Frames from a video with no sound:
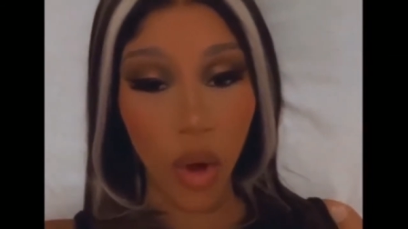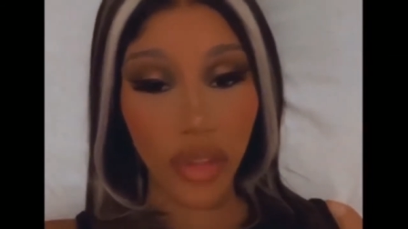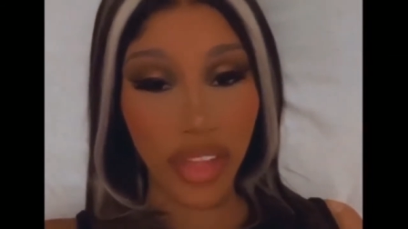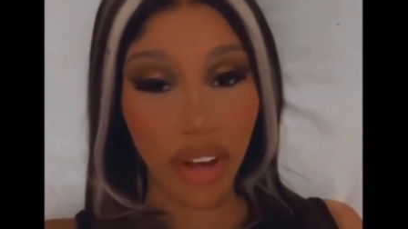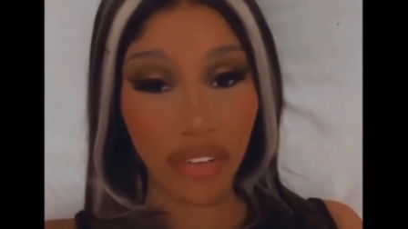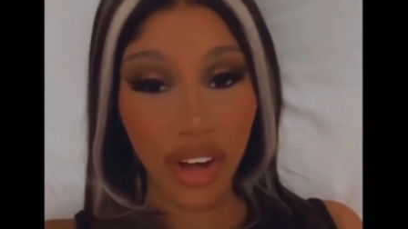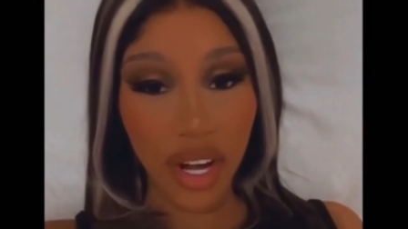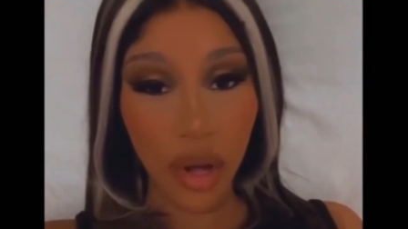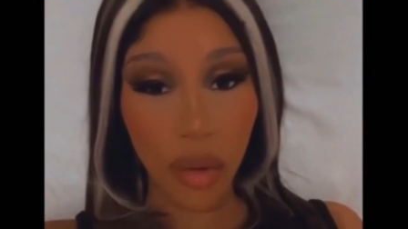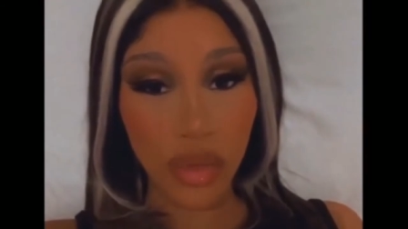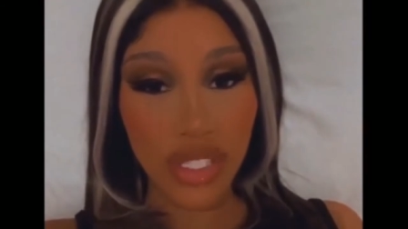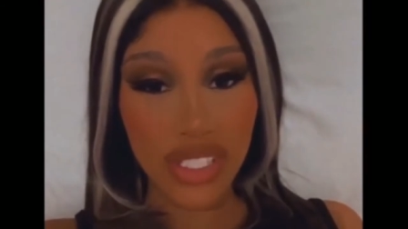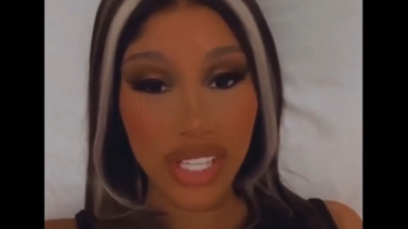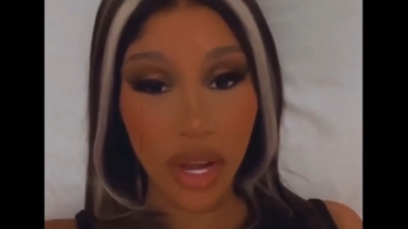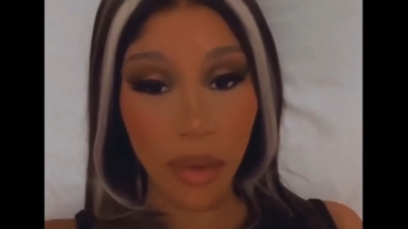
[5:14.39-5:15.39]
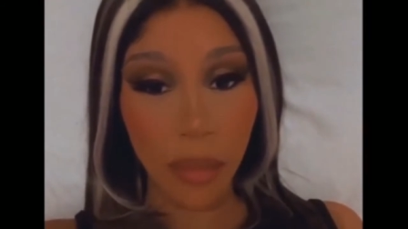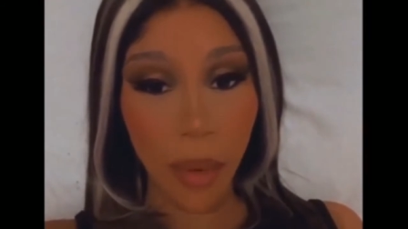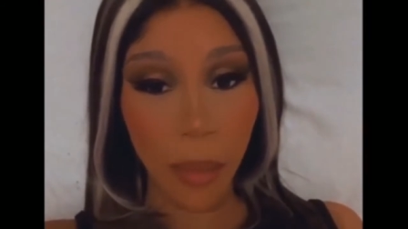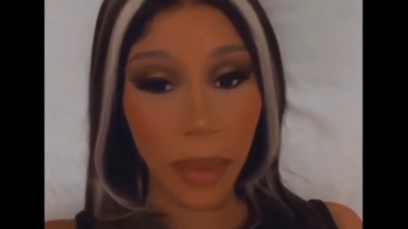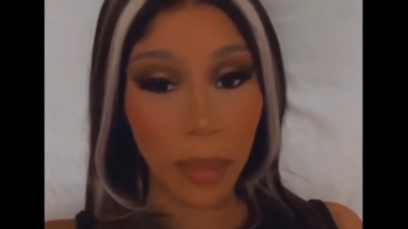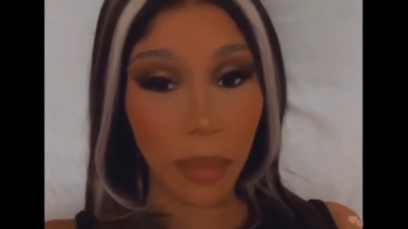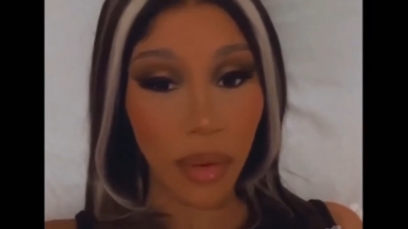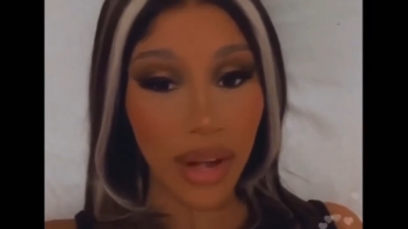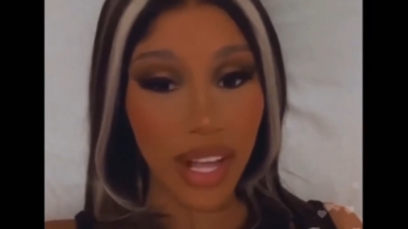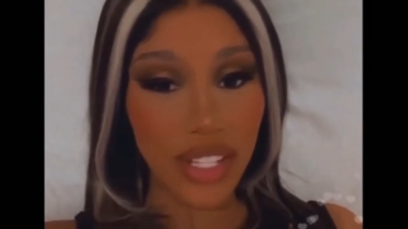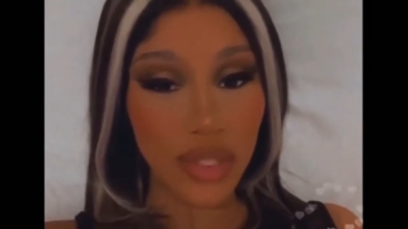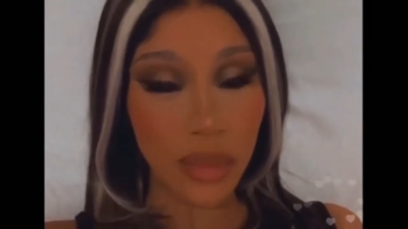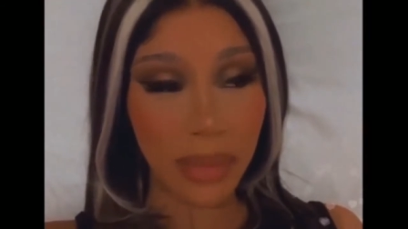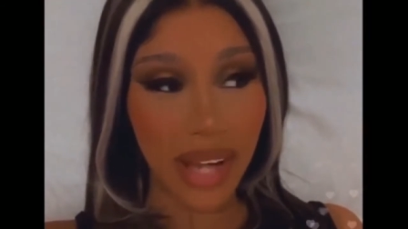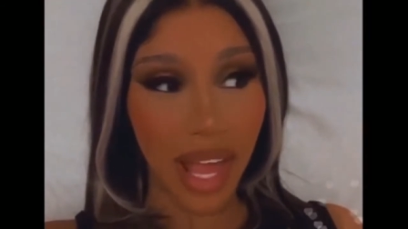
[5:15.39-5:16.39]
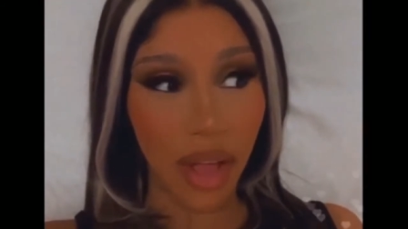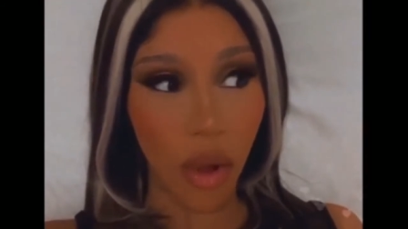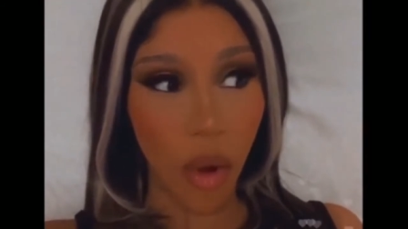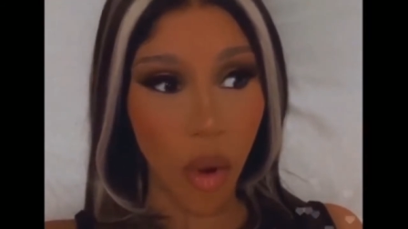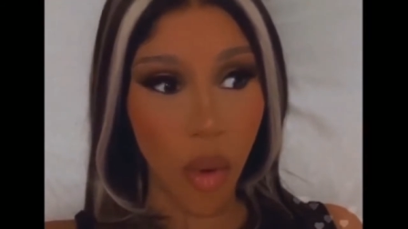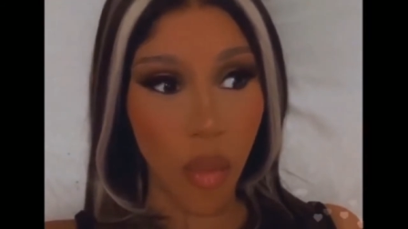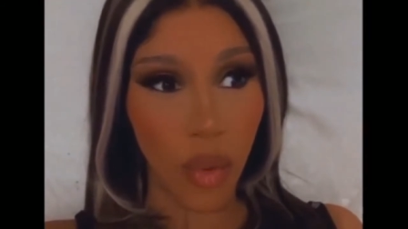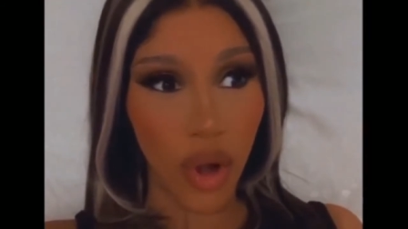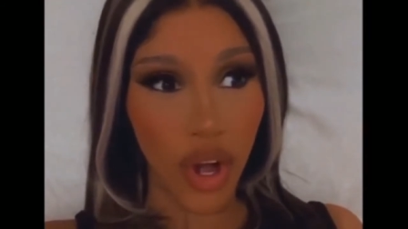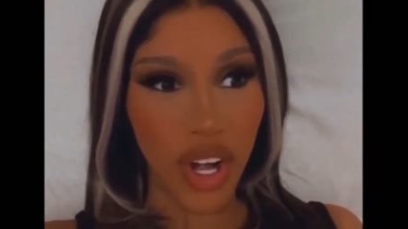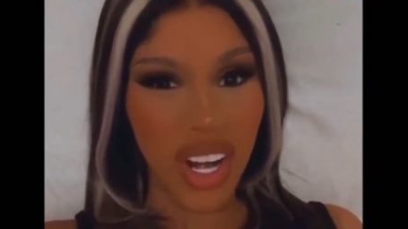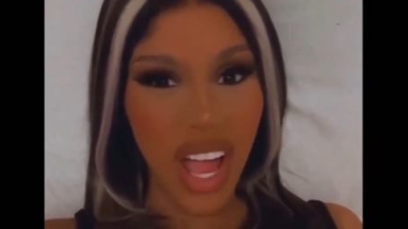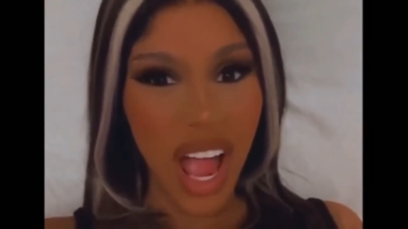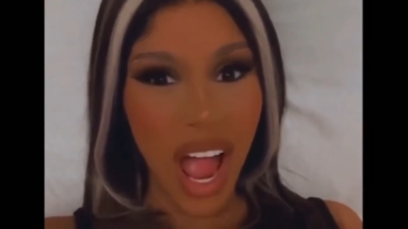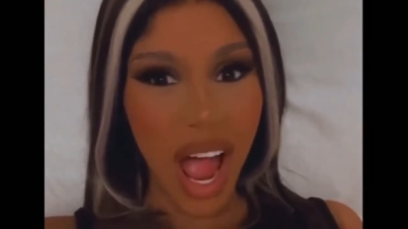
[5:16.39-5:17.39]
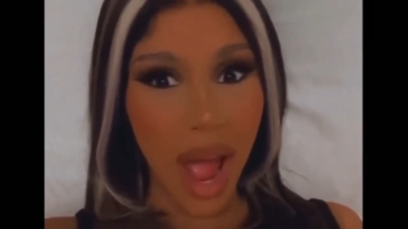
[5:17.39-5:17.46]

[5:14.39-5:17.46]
oh that record was terrible people like to be like oh word